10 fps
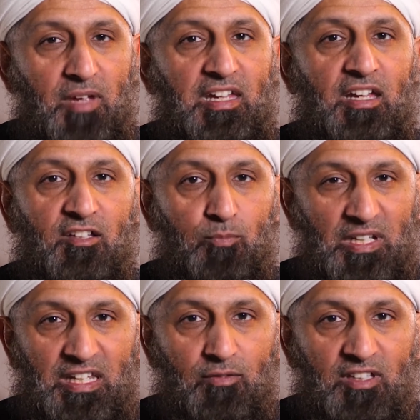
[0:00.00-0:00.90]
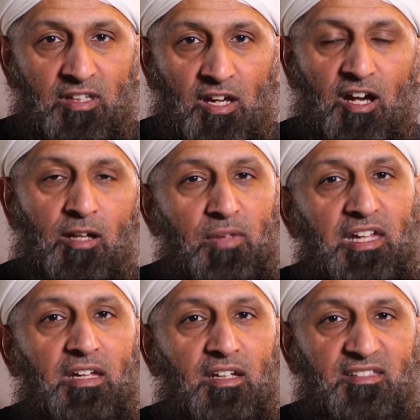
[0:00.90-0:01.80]
making us believers, and
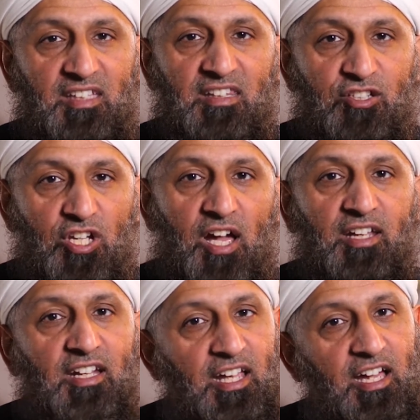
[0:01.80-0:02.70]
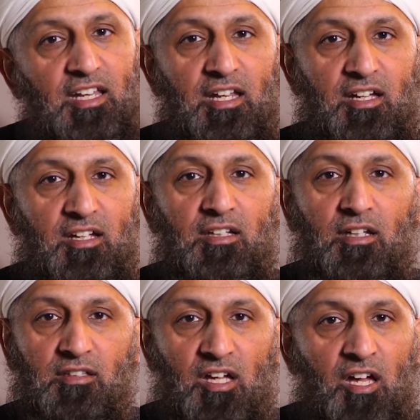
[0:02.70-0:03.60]
making us say the Shahada, La ilaha
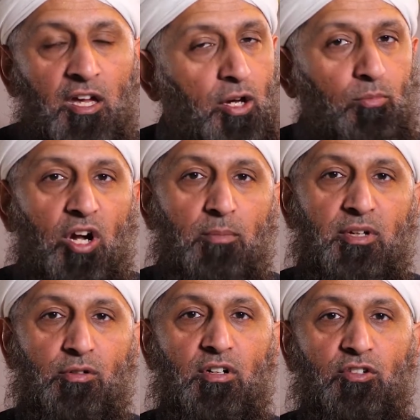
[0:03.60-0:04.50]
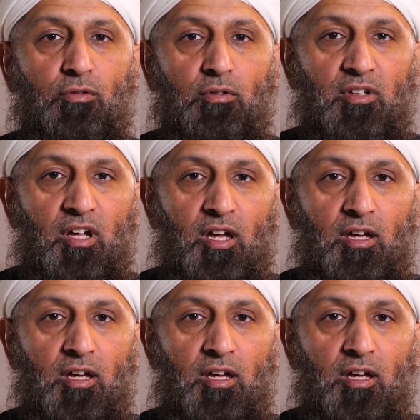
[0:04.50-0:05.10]
illallah, Muhammadur Rasulullah.